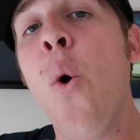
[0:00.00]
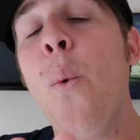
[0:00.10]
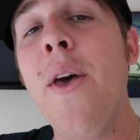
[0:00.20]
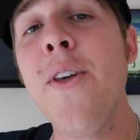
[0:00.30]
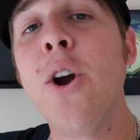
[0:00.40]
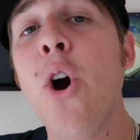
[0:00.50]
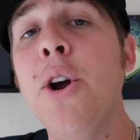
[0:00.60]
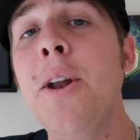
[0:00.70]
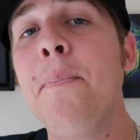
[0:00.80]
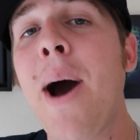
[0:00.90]
when they're
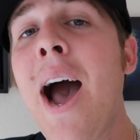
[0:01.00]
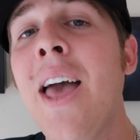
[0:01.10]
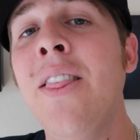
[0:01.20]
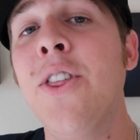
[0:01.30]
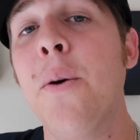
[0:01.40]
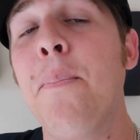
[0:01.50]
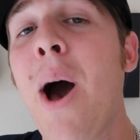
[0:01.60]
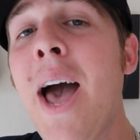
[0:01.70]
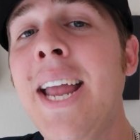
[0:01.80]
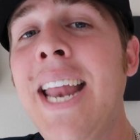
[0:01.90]
going to buy, they're
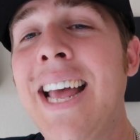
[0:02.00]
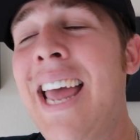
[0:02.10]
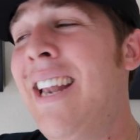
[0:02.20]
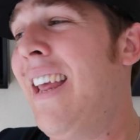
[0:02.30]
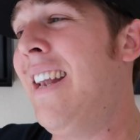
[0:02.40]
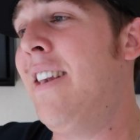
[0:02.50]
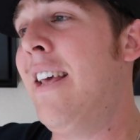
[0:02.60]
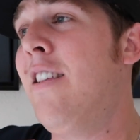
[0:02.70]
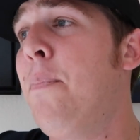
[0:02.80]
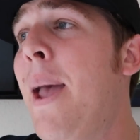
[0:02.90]
buying and
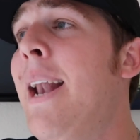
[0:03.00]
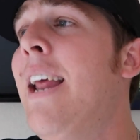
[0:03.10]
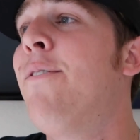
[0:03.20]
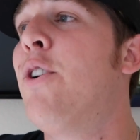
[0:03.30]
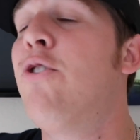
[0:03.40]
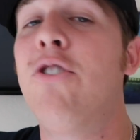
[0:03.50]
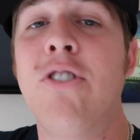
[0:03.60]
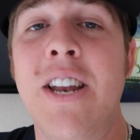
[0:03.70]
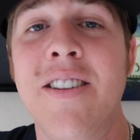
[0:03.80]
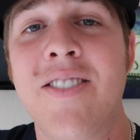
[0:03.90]
anticipating if they're
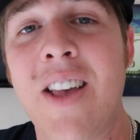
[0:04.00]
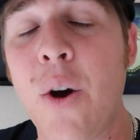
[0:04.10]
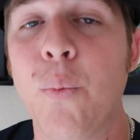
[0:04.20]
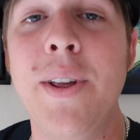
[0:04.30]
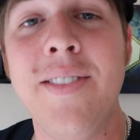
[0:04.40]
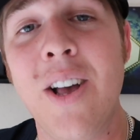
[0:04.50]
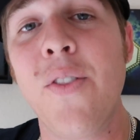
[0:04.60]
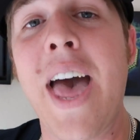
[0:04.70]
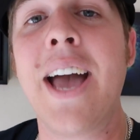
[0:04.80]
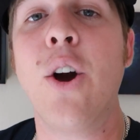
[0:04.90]
just gonna sell, resell
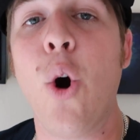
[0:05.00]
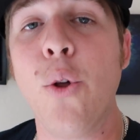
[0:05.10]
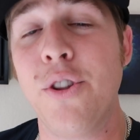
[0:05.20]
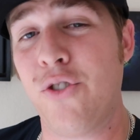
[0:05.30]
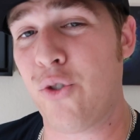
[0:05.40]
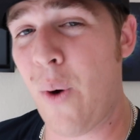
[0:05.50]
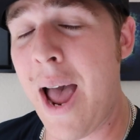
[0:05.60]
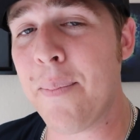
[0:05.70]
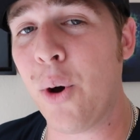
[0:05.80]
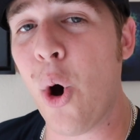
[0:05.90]
that gold, the
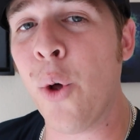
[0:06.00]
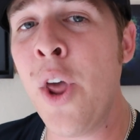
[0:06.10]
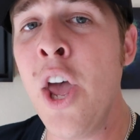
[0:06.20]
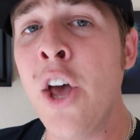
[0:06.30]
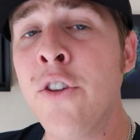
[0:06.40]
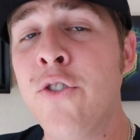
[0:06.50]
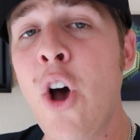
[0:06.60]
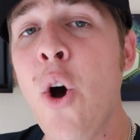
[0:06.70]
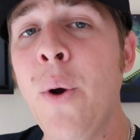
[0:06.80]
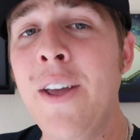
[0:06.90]
scrap gold.
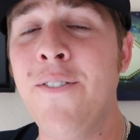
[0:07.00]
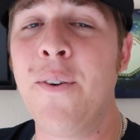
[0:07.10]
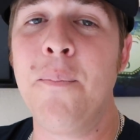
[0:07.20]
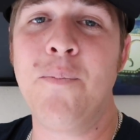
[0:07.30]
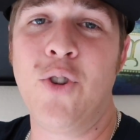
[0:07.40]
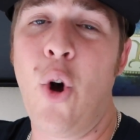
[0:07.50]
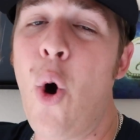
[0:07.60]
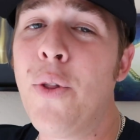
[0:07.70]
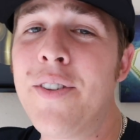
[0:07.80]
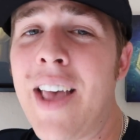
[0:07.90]
So if
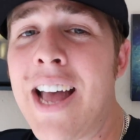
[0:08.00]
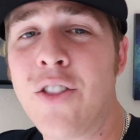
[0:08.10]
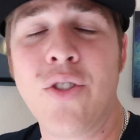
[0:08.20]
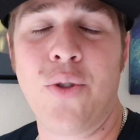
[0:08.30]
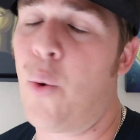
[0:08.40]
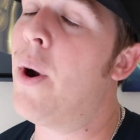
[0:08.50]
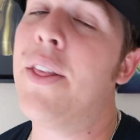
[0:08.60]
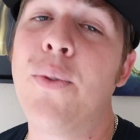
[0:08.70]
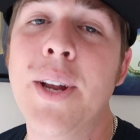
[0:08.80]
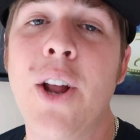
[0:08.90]
gold is at
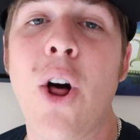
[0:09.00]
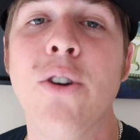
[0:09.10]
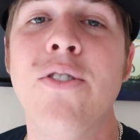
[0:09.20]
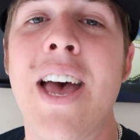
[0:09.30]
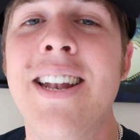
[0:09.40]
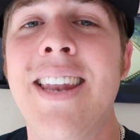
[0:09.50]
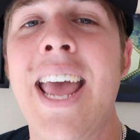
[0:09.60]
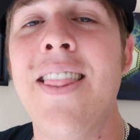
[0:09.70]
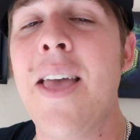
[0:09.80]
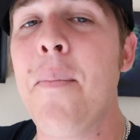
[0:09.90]
$23 that
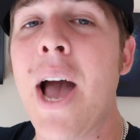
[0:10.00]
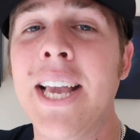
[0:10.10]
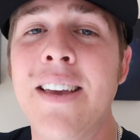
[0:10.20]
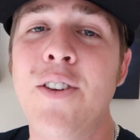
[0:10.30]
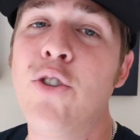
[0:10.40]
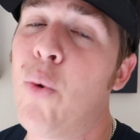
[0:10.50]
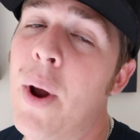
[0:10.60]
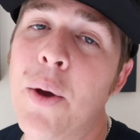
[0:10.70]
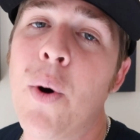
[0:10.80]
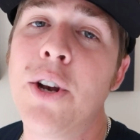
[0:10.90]
day, they might give you
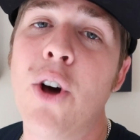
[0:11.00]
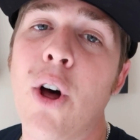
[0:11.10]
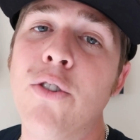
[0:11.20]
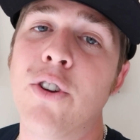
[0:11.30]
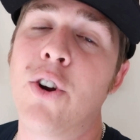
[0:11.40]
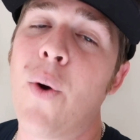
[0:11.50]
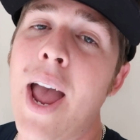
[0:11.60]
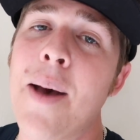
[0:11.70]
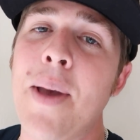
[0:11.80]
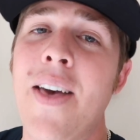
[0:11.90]
$21 a
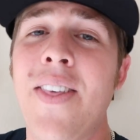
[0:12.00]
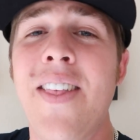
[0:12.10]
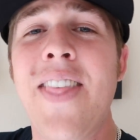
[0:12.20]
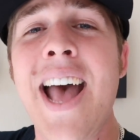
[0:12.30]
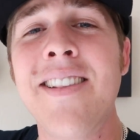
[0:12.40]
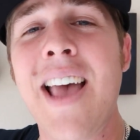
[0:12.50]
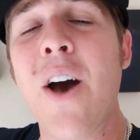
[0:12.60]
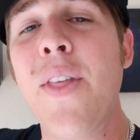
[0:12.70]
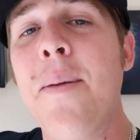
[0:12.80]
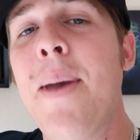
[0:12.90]
gram, and then that's
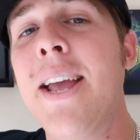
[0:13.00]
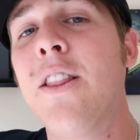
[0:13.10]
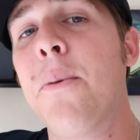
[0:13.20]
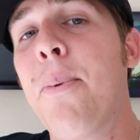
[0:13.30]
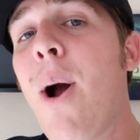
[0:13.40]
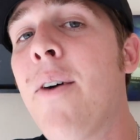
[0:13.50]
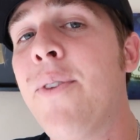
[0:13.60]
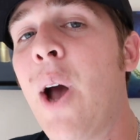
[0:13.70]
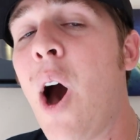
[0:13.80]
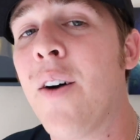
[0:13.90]
how they make their
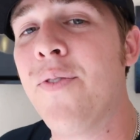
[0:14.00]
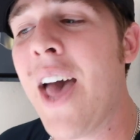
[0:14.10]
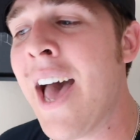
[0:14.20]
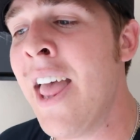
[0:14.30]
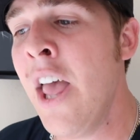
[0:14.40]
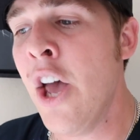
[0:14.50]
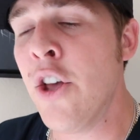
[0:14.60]
profit off that.